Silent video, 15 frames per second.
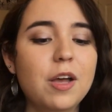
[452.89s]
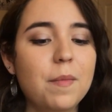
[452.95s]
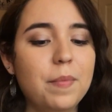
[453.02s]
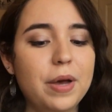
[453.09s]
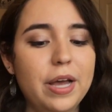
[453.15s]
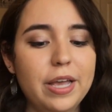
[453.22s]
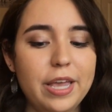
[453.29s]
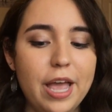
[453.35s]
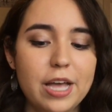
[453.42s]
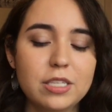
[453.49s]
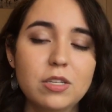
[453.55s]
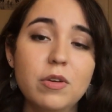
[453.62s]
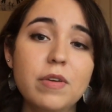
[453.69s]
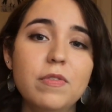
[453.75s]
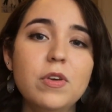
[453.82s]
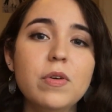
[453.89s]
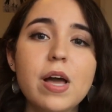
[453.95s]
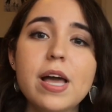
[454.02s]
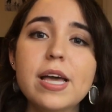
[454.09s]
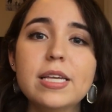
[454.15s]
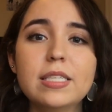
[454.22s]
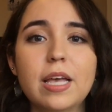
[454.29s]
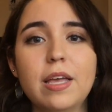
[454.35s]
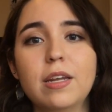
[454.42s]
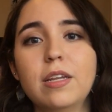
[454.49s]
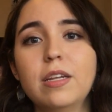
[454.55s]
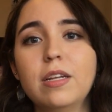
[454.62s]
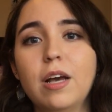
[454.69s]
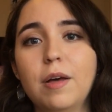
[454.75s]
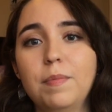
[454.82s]
But yeah, so if you guys
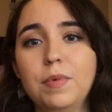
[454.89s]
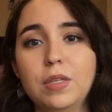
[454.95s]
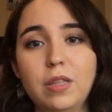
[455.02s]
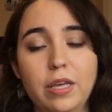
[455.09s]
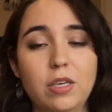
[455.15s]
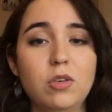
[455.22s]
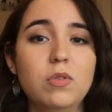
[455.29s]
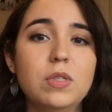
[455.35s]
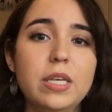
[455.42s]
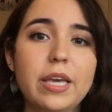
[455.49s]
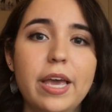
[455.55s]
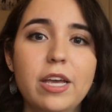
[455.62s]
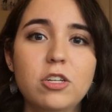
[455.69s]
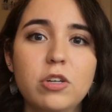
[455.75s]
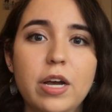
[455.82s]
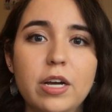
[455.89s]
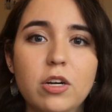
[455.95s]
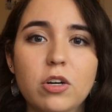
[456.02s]
ended up like using ATracker,